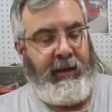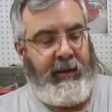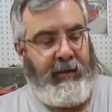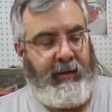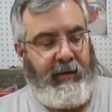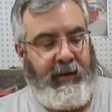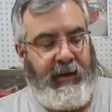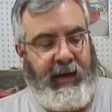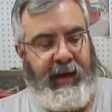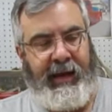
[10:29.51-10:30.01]

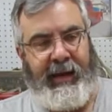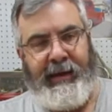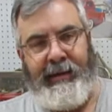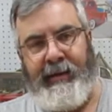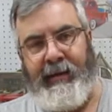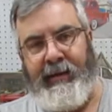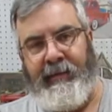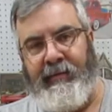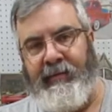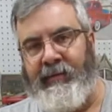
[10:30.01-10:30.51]
Okay,
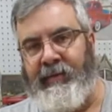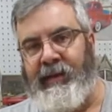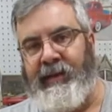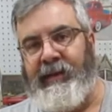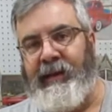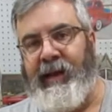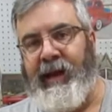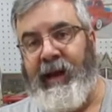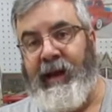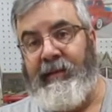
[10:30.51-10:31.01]
I've
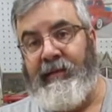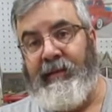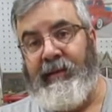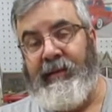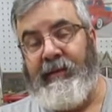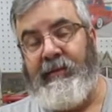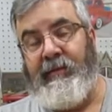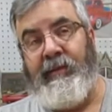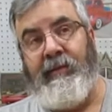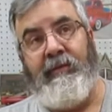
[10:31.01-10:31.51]
seen guys,
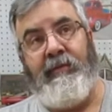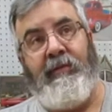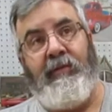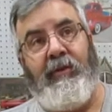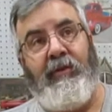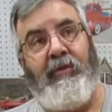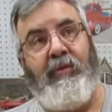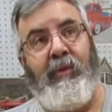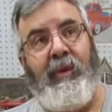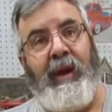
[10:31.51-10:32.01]
actually the
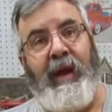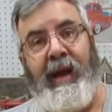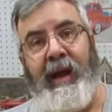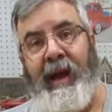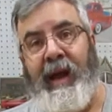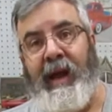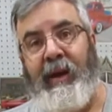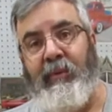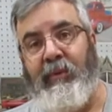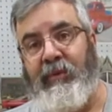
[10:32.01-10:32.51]
first one I
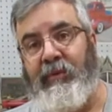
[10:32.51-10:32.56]
had